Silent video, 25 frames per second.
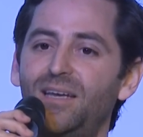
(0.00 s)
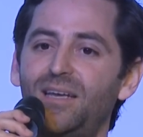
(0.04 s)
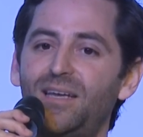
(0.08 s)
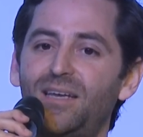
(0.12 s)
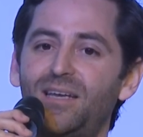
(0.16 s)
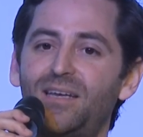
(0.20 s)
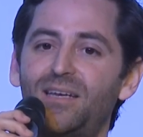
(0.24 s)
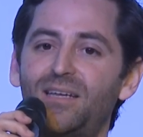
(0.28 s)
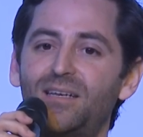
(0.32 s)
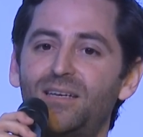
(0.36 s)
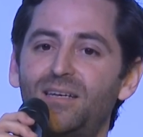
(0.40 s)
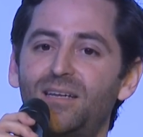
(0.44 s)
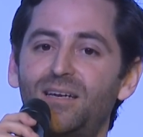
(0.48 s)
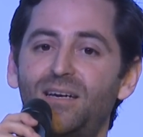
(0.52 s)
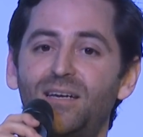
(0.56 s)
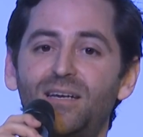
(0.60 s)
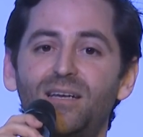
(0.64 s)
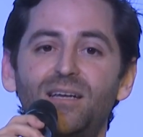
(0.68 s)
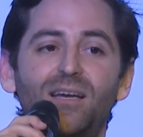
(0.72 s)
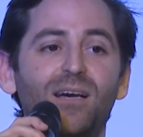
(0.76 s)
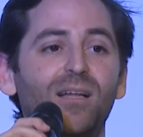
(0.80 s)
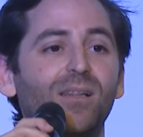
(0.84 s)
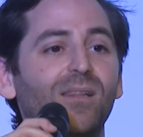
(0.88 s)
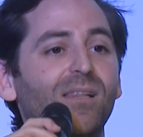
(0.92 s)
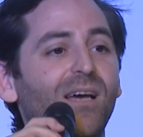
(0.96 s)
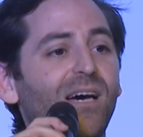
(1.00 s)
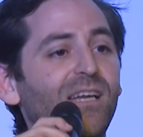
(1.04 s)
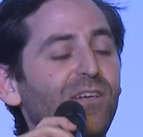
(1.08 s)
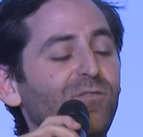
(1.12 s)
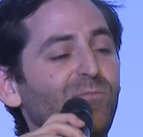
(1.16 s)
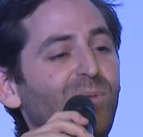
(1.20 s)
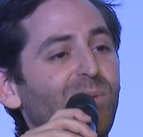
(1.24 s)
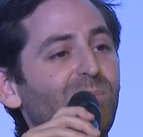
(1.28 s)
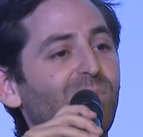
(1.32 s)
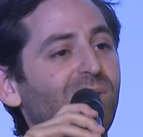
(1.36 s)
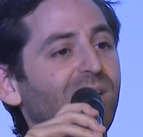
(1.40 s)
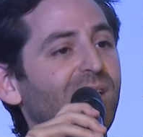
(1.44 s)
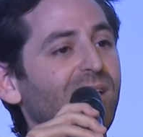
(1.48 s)
And a lot of
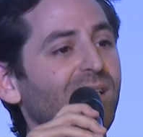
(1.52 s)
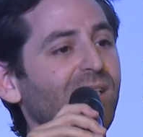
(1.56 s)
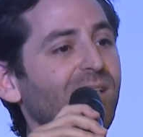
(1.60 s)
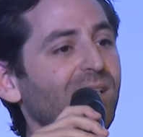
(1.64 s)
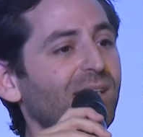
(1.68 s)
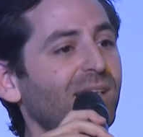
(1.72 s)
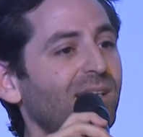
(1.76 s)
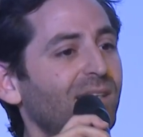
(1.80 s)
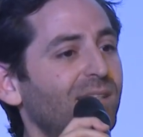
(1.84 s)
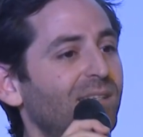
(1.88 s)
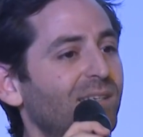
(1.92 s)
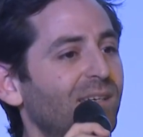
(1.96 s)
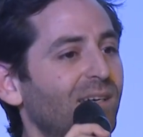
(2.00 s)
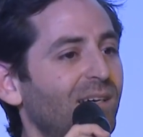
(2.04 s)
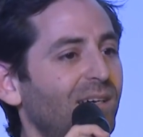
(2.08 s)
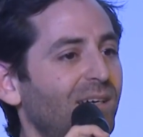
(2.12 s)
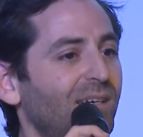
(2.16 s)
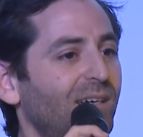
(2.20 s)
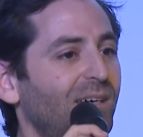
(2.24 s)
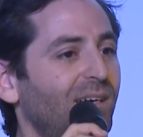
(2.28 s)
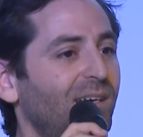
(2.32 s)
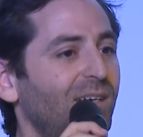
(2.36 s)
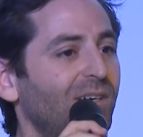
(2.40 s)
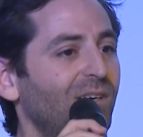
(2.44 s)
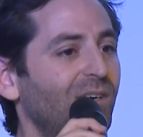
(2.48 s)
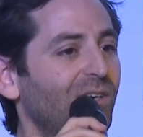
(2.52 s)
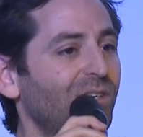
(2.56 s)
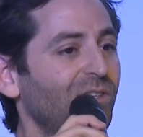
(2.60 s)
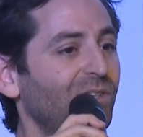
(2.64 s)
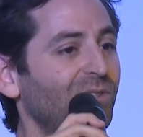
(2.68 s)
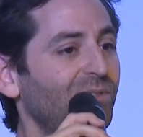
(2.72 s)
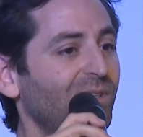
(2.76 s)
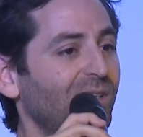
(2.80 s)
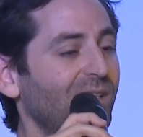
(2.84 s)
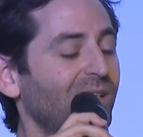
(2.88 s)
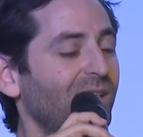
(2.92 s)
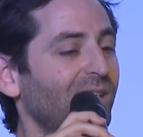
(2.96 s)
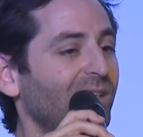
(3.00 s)
people in India are
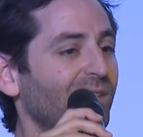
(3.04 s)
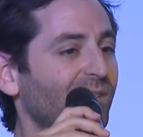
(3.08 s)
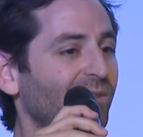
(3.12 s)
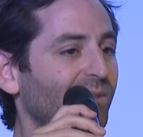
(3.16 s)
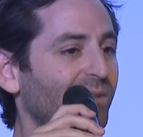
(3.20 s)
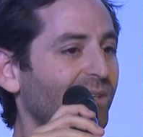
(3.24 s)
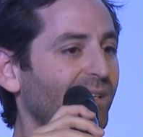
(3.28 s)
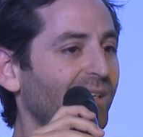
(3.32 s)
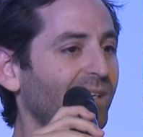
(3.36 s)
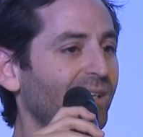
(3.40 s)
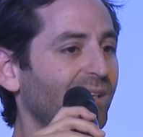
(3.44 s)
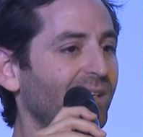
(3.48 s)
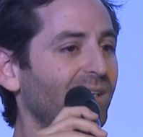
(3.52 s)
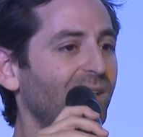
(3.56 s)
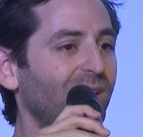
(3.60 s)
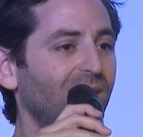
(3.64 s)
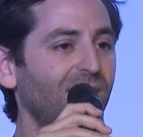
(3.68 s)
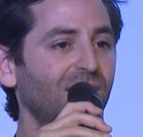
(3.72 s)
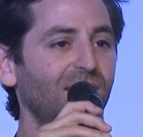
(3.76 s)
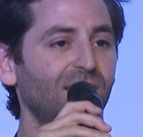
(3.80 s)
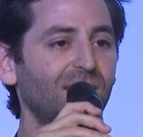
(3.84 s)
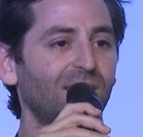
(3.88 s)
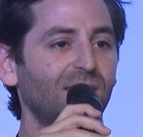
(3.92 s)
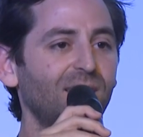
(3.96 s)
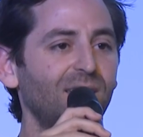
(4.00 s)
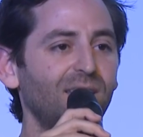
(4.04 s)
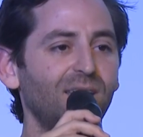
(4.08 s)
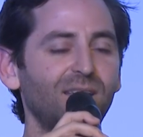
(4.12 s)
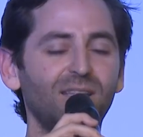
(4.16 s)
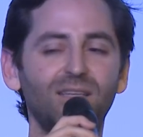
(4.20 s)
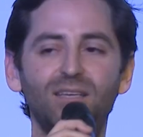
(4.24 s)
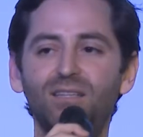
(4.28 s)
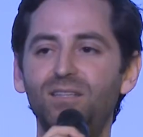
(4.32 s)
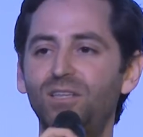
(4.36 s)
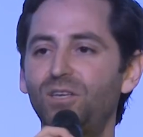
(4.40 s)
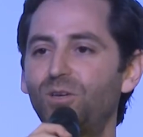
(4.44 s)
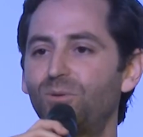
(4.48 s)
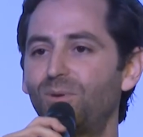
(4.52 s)
using it, including
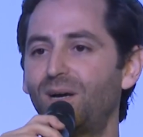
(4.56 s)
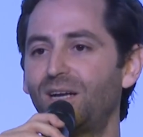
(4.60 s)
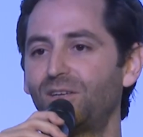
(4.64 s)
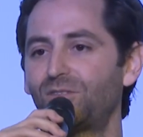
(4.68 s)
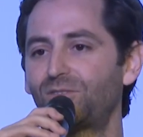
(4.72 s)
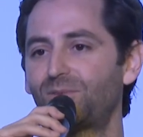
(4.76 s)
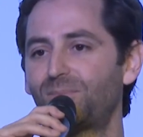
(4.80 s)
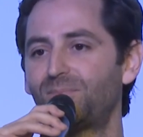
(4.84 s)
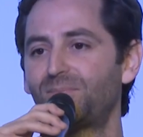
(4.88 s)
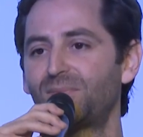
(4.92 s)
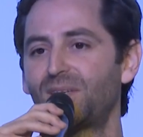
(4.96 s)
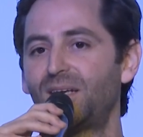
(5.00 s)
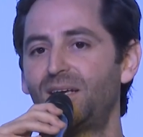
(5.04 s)
in the US.